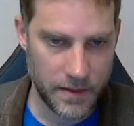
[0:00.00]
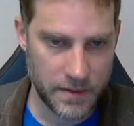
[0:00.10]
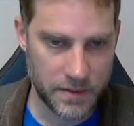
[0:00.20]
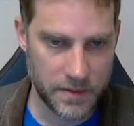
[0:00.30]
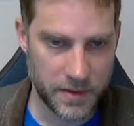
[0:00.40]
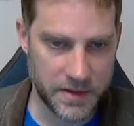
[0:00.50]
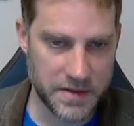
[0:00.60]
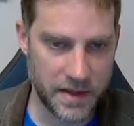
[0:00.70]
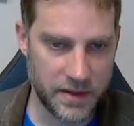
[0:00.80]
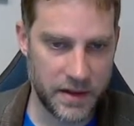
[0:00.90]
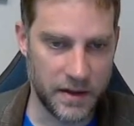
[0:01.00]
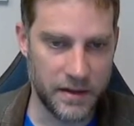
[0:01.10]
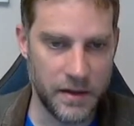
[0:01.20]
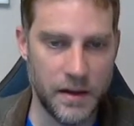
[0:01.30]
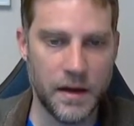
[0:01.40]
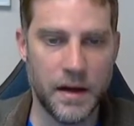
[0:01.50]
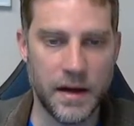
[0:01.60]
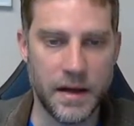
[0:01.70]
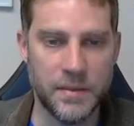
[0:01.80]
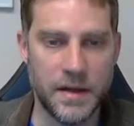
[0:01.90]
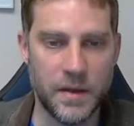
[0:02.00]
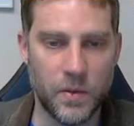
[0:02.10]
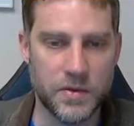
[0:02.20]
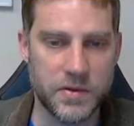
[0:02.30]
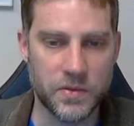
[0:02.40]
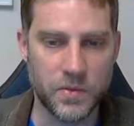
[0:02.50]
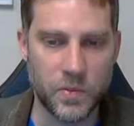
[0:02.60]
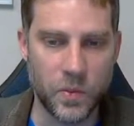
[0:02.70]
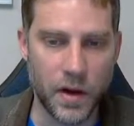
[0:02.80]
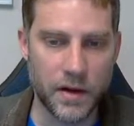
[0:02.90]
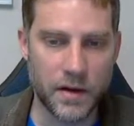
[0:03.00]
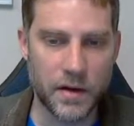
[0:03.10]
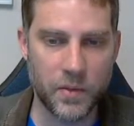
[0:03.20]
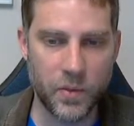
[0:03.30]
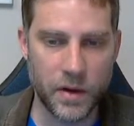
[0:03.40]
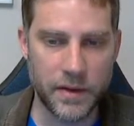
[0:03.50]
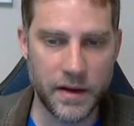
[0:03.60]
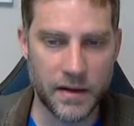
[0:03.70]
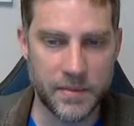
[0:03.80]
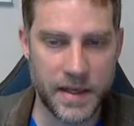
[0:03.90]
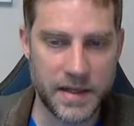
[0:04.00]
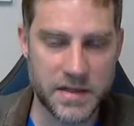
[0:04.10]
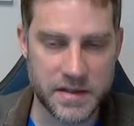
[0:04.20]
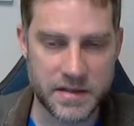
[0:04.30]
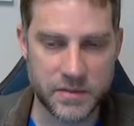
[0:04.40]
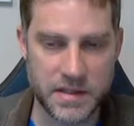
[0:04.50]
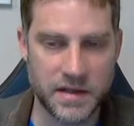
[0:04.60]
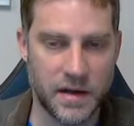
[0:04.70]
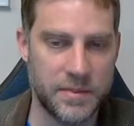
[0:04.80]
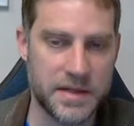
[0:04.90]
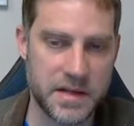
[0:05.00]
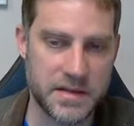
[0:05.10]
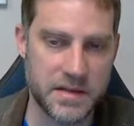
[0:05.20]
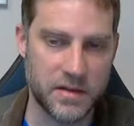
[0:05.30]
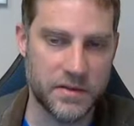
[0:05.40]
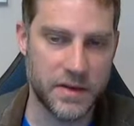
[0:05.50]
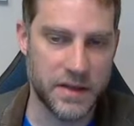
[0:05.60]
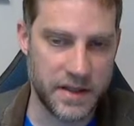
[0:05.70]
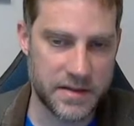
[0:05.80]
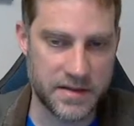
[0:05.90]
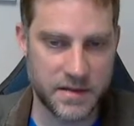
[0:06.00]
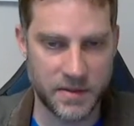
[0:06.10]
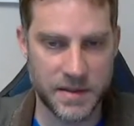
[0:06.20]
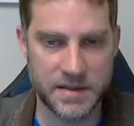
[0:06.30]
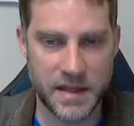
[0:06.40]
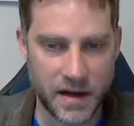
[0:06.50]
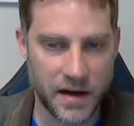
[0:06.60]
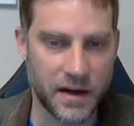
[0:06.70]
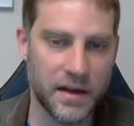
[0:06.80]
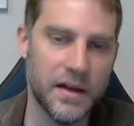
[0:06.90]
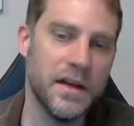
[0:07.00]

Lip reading: So we put this down here. So what are the on-page what's the on-page SEO of the links going to here?